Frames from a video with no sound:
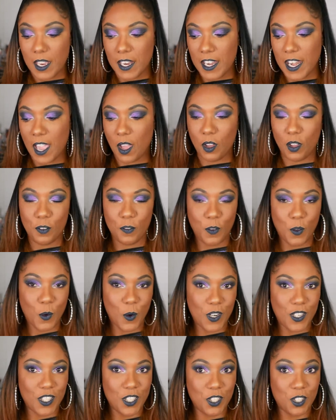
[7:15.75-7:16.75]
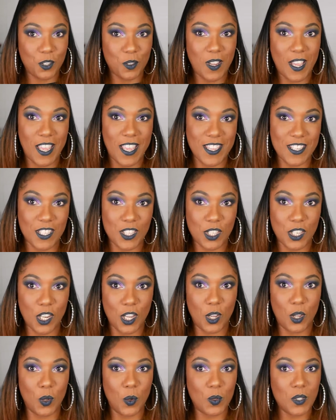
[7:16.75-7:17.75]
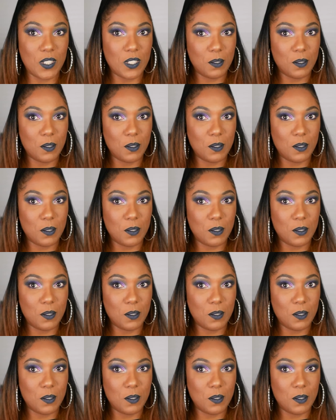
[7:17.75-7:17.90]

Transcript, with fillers: Now, of course, as you guys know,